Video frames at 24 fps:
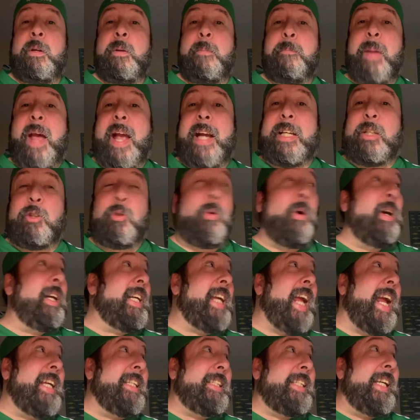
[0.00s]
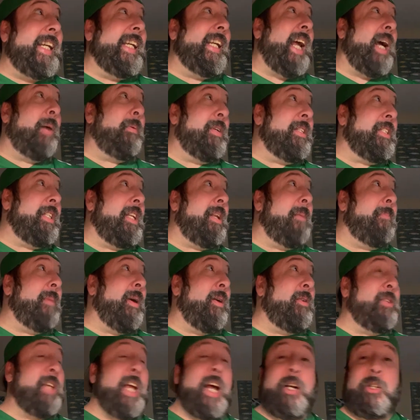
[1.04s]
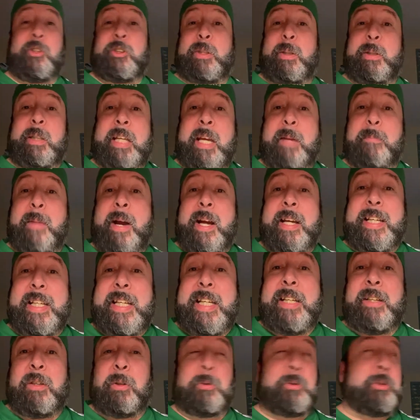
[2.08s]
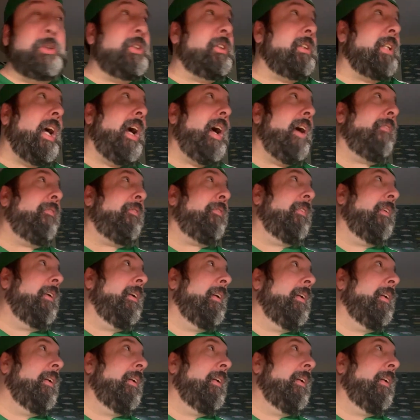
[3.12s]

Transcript: Back in 2018, I was in the Modell's to get my Eagles stuff.